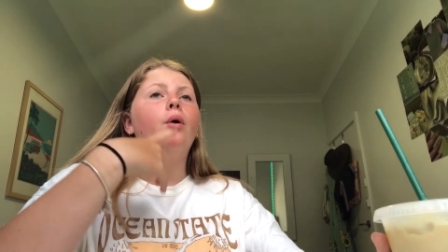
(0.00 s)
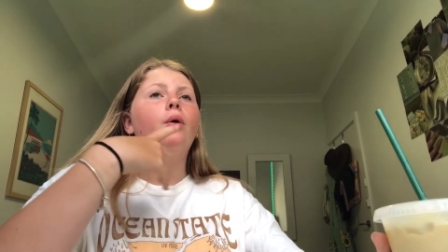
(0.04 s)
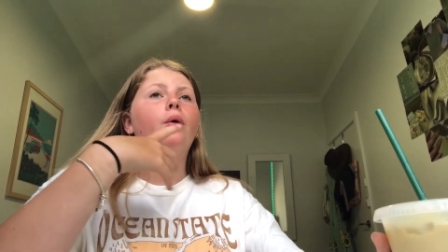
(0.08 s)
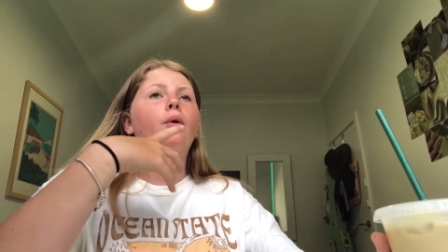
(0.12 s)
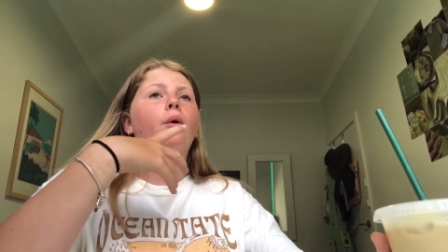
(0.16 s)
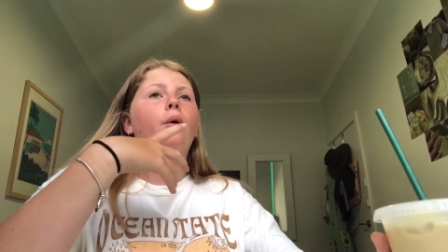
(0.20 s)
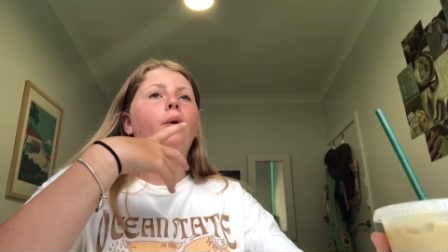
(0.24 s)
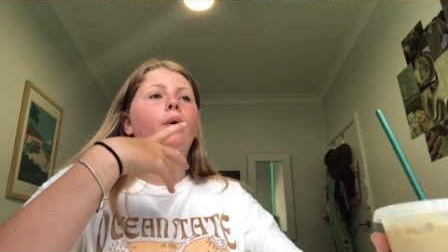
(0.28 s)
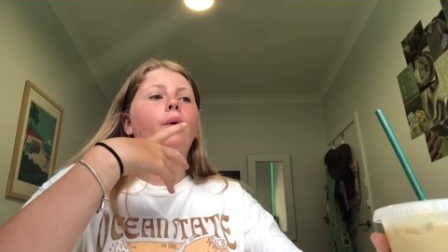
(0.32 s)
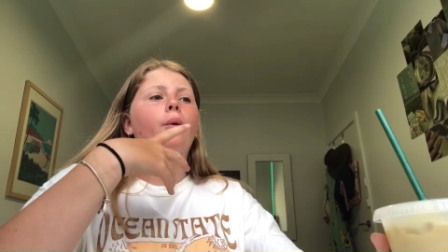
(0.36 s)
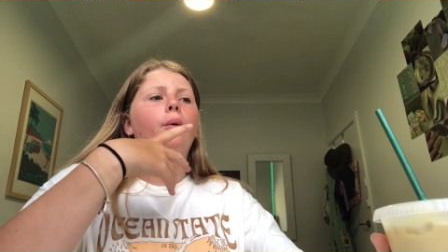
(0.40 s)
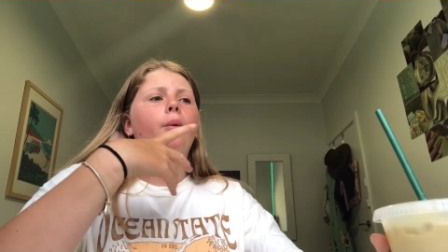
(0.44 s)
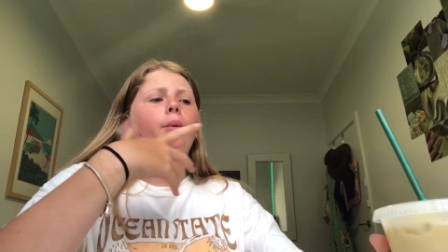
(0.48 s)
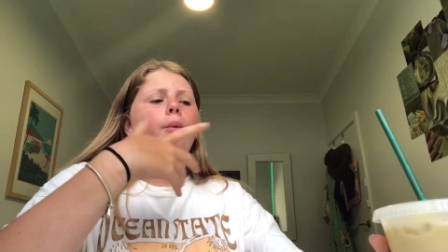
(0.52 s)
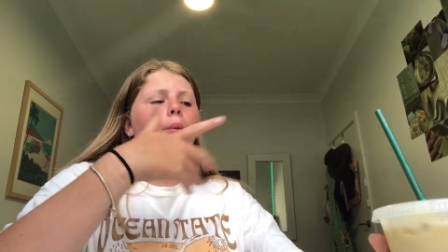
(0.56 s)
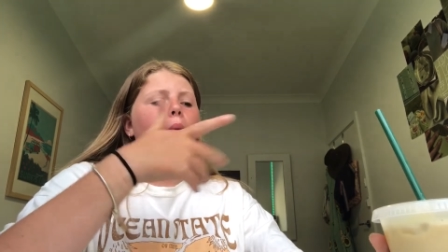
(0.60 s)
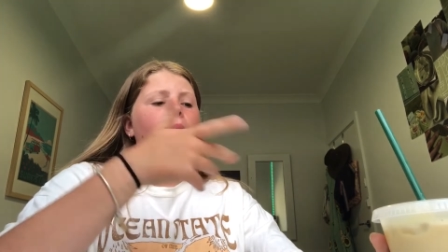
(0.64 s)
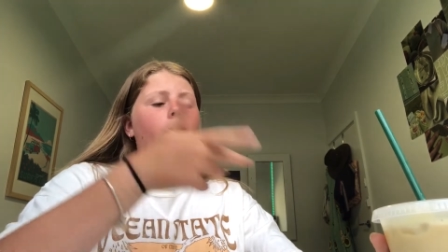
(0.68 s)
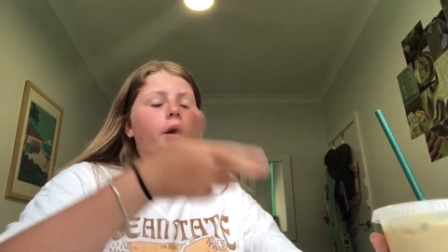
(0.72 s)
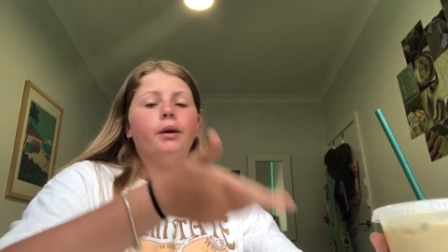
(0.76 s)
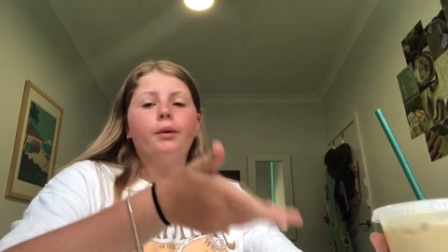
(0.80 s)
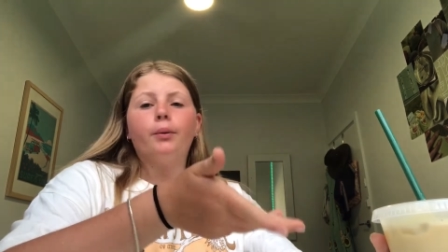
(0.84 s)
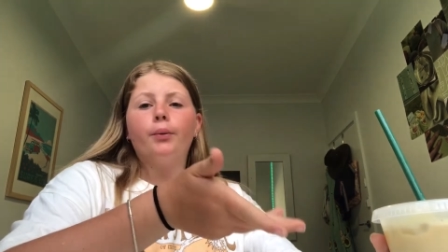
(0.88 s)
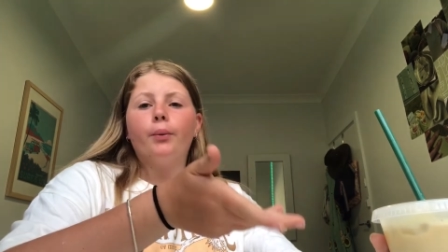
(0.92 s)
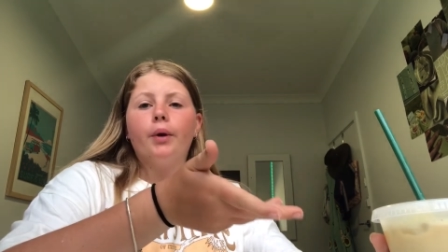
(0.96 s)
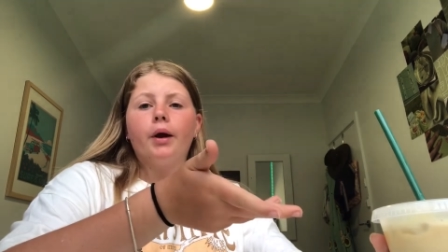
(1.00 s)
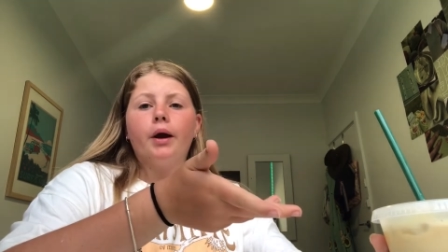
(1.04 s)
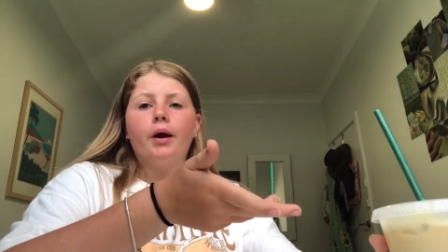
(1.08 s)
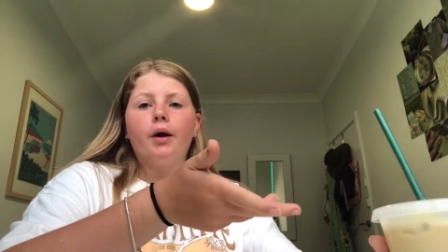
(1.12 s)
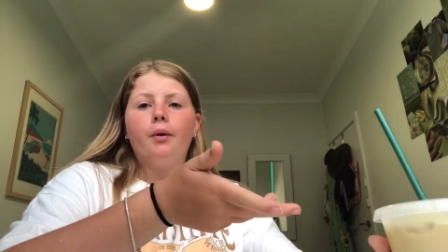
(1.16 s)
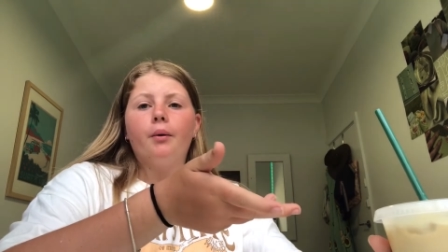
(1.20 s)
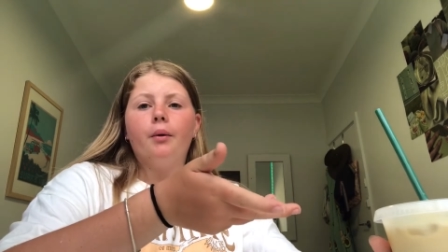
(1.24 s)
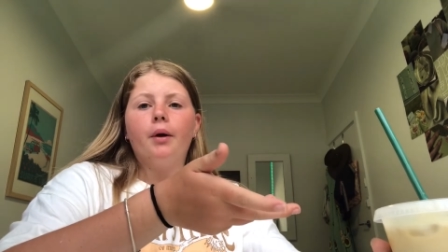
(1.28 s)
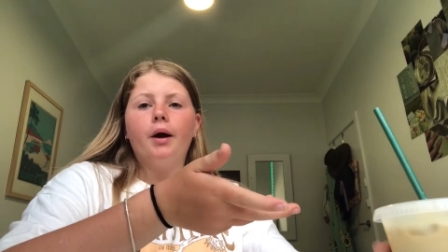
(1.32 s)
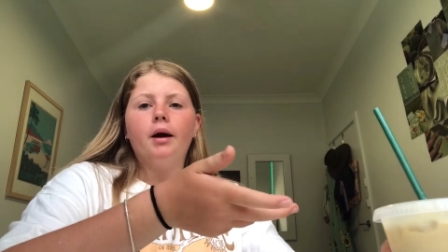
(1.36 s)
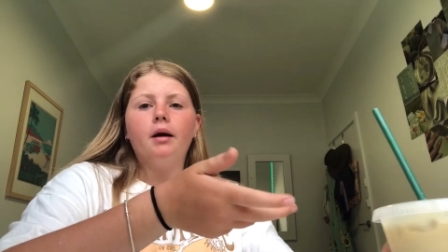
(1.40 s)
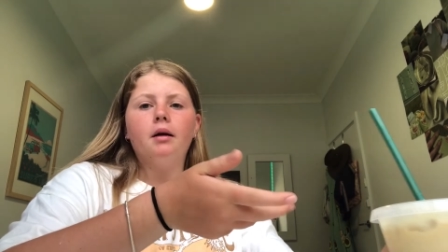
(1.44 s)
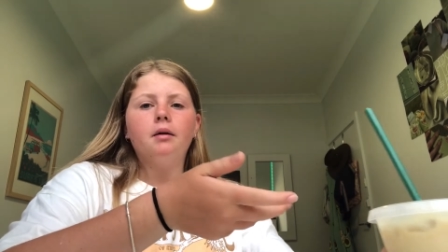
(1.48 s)
or when we
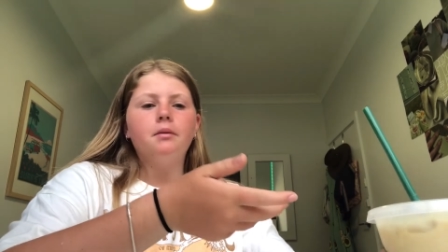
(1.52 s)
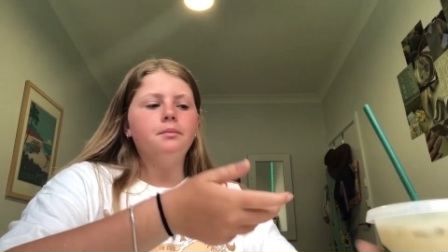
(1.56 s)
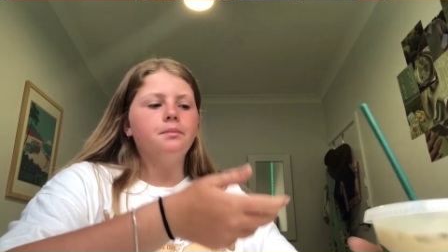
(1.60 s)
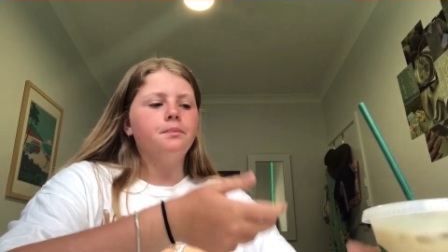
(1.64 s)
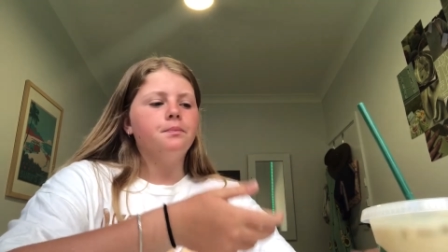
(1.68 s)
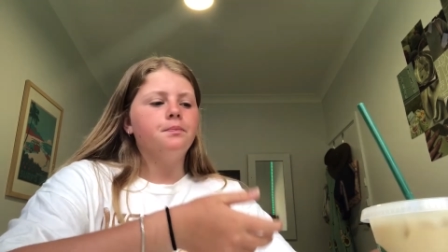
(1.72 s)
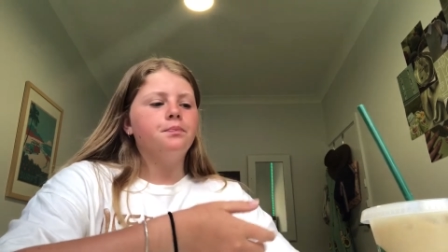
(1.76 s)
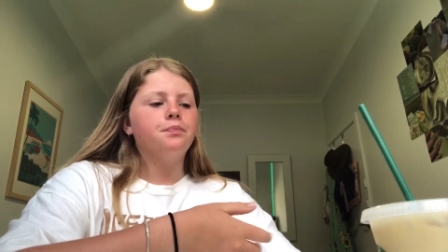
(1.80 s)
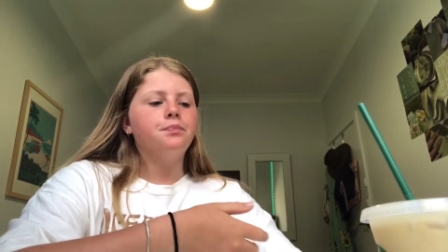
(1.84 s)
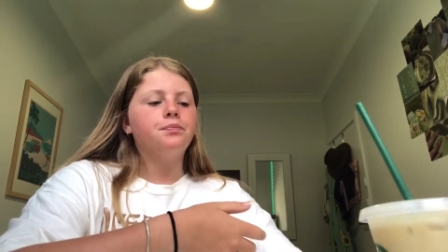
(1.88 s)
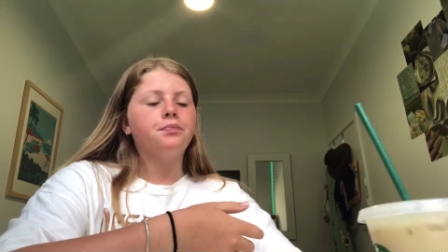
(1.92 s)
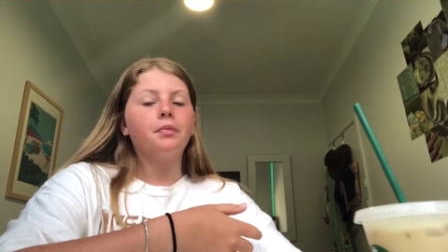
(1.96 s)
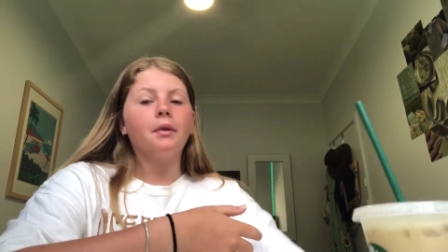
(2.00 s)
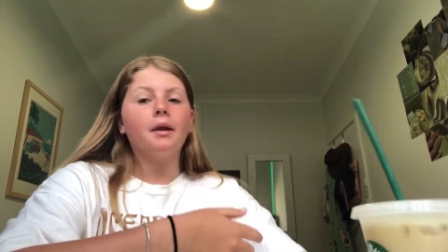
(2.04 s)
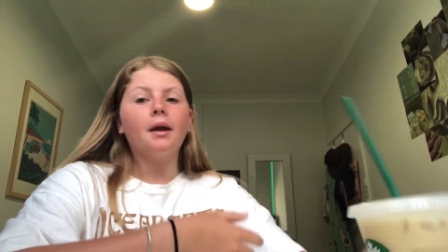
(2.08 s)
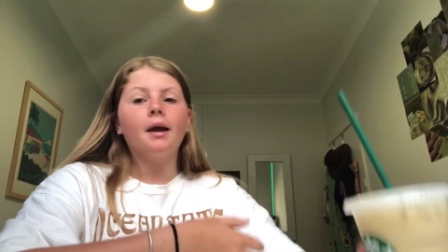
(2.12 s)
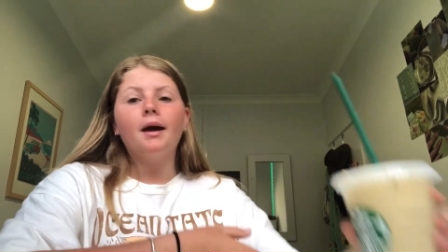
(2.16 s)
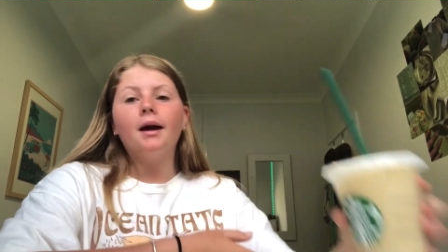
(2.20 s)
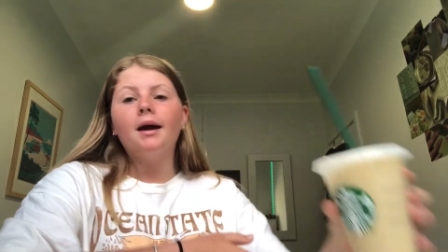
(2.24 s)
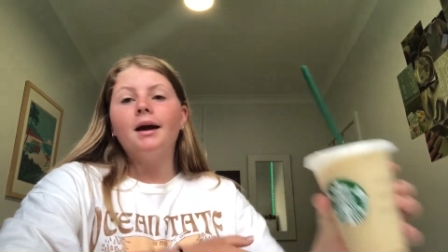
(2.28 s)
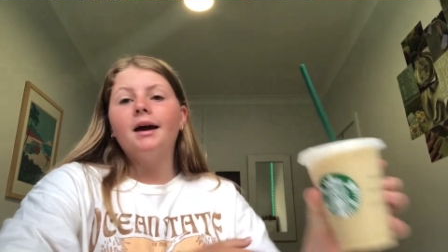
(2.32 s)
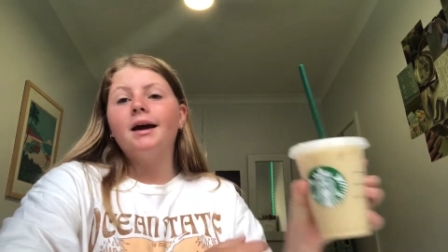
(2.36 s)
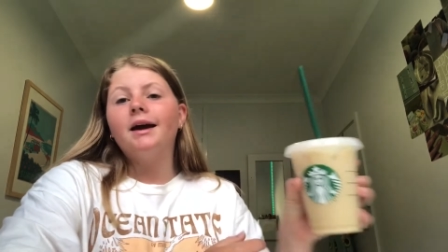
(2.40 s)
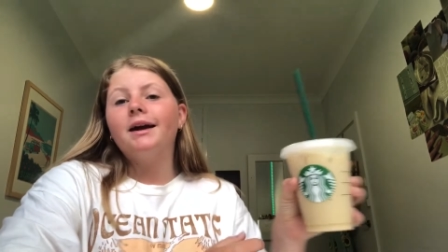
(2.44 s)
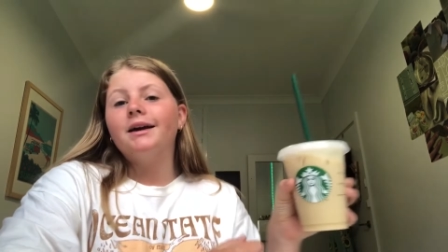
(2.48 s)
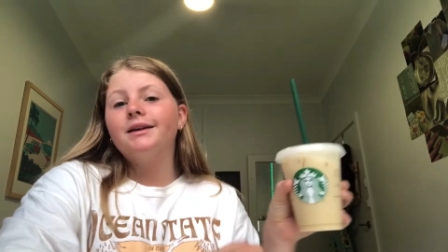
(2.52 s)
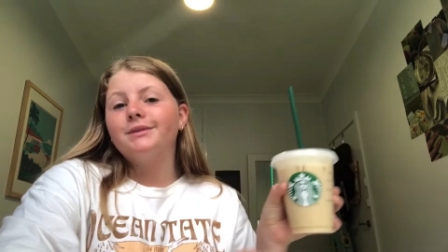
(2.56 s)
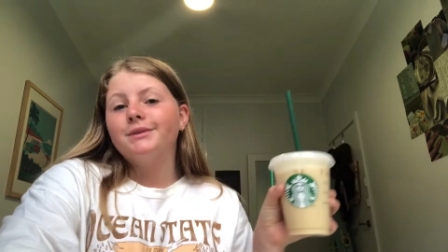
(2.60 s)
go out